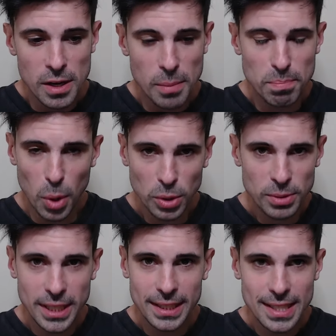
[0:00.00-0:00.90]

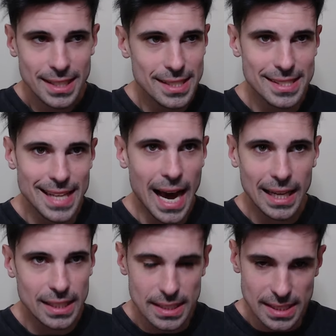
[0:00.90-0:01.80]
Bouldering and lead is
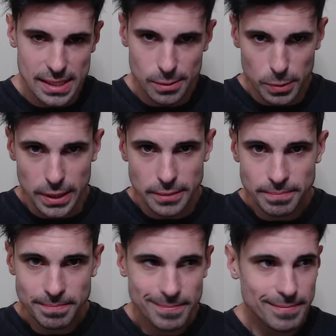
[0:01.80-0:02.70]
not a discipline.
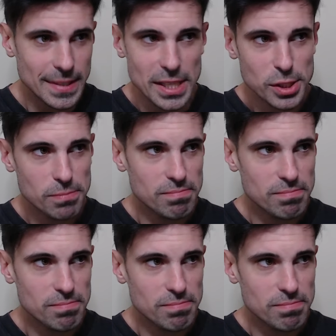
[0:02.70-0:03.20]
This